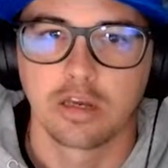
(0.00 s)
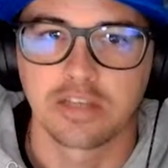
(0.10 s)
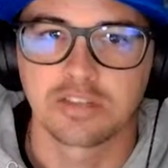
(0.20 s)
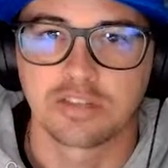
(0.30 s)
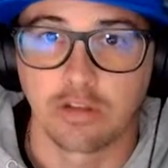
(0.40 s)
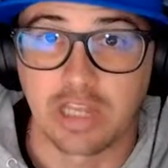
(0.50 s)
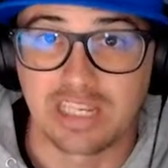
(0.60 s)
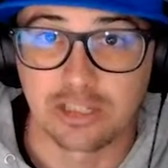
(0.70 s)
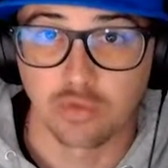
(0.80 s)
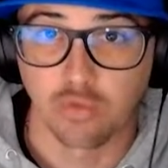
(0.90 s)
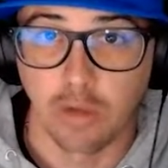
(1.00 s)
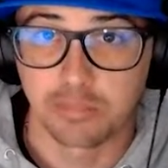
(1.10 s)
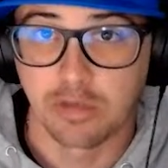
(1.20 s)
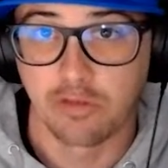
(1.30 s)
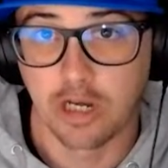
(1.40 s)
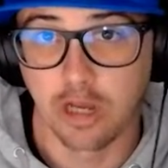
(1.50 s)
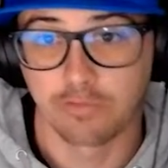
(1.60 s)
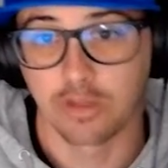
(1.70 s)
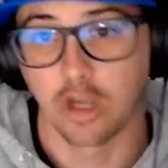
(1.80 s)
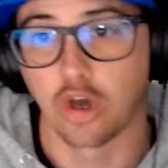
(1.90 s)
necessarily disruptive
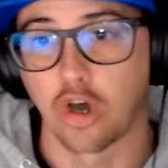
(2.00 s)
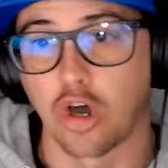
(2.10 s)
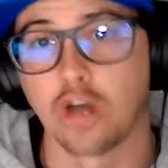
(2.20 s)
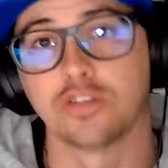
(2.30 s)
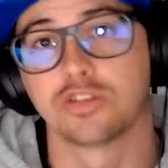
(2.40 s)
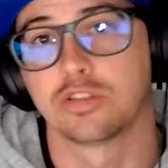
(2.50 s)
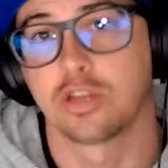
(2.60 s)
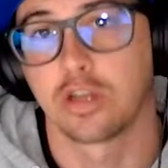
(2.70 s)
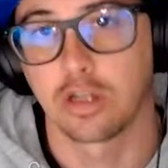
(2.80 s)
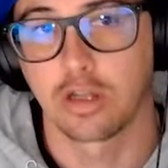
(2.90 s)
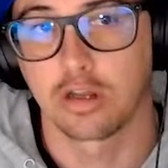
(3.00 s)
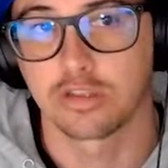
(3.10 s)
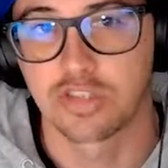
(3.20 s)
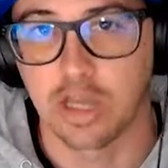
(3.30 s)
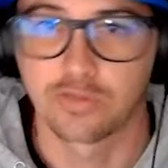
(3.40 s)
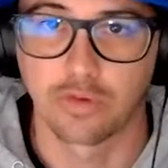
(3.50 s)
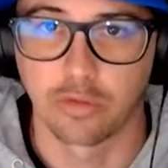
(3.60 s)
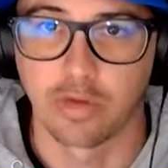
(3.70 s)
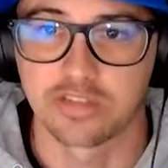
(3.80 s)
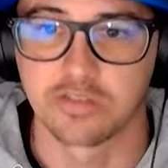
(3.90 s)
enough to cause sacks for
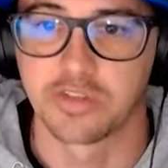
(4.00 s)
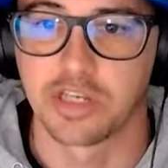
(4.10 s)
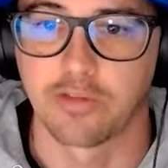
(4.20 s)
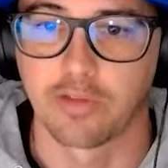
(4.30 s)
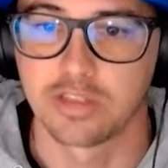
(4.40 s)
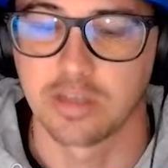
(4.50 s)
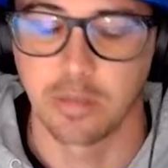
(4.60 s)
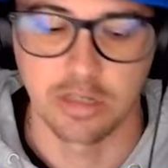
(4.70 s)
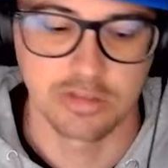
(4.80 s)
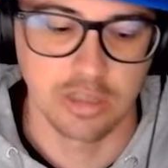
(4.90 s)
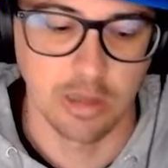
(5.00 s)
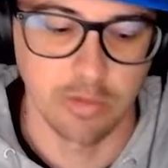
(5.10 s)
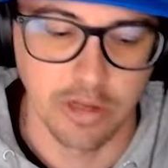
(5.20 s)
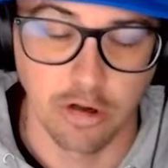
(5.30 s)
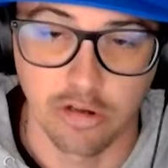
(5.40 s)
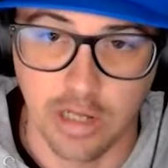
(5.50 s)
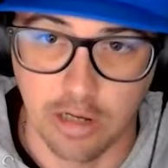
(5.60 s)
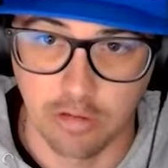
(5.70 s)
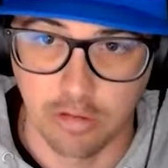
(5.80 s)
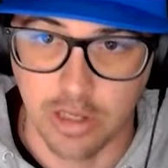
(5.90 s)
the rest of the defense. I mean, you see that with Aaron
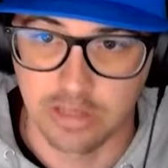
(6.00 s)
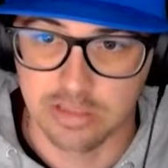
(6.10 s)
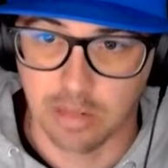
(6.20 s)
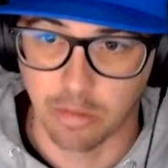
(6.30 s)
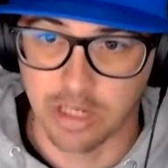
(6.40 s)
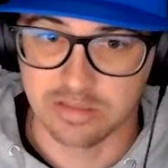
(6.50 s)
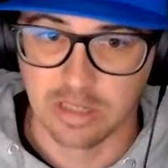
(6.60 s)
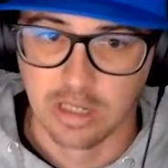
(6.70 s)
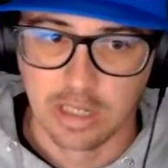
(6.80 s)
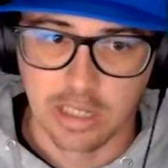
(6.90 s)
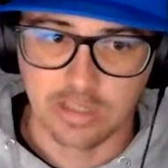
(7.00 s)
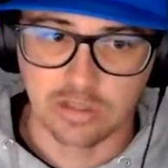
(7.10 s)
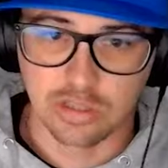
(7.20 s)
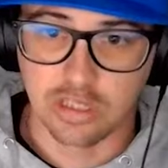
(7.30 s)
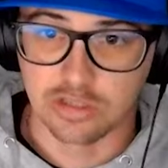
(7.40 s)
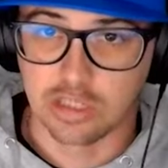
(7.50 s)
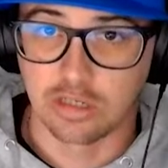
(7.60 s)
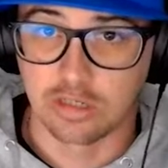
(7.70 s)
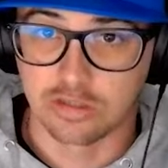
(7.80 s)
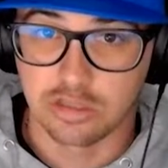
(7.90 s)
Donald a lot of time, right?
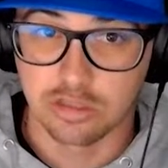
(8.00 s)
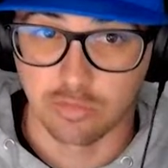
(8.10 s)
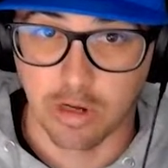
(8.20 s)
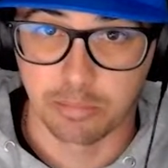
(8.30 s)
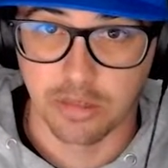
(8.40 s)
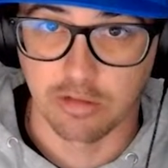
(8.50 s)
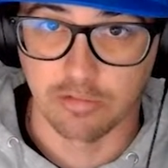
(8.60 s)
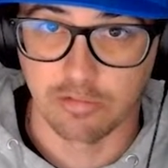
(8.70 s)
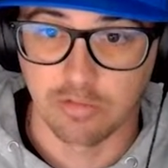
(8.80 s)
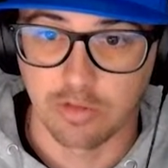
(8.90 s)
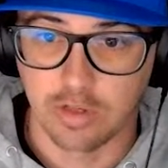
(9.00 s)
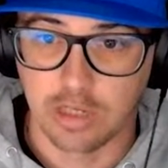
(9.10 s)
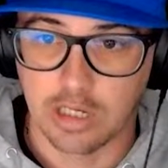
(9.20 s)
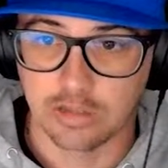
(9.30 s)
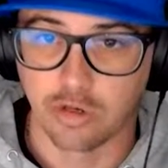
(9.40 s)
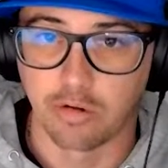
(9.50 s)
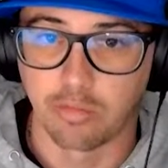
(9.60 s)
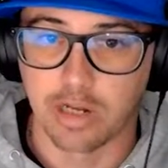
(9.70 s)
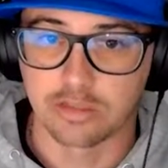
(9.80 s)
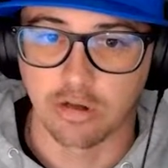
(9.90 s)
He's disruptive, and his hurry
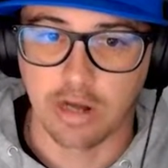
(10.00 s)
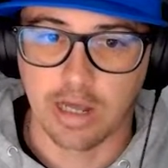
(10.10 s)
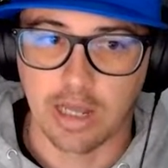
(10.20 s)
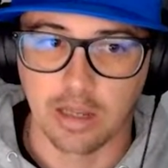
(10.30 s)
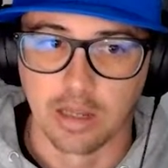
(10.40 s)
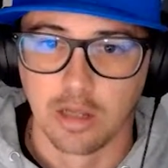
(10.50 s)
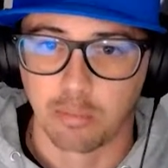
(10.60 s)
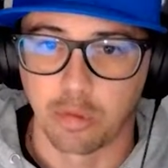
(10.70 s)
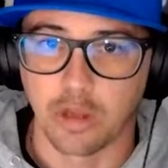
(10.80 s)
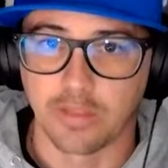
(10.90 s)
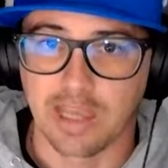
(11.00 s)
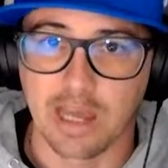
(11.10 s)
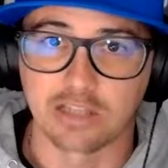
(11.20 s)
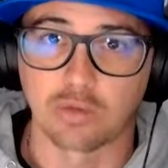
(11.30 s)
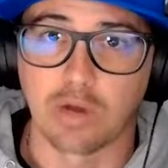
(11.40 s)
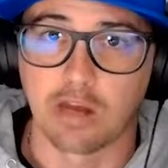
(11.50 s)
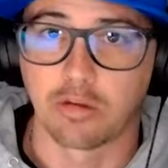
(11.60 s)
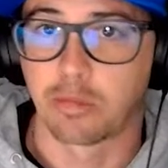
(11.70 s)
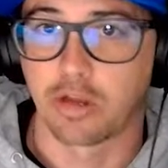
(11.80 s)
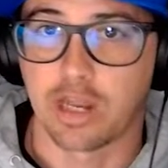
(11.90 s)
rates are high, but the guys
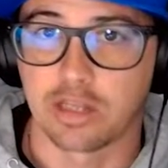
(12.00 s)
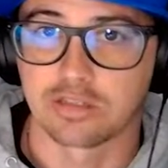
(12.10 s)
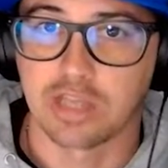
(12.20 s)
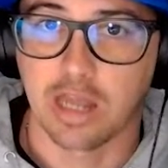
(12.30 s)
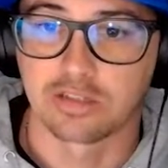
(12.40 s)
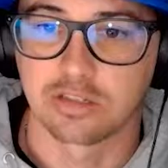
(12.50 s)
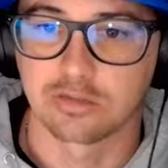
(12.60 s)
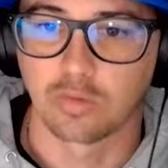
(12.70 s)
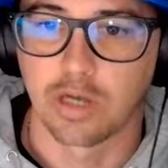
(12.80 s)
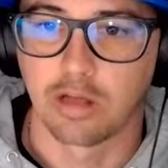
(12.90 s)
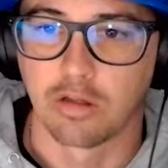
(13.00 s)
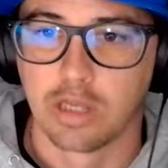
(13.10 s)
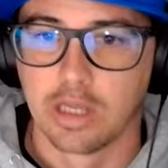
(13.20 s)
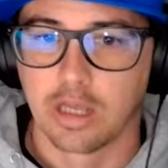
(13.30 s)
around him are getting sacks as well,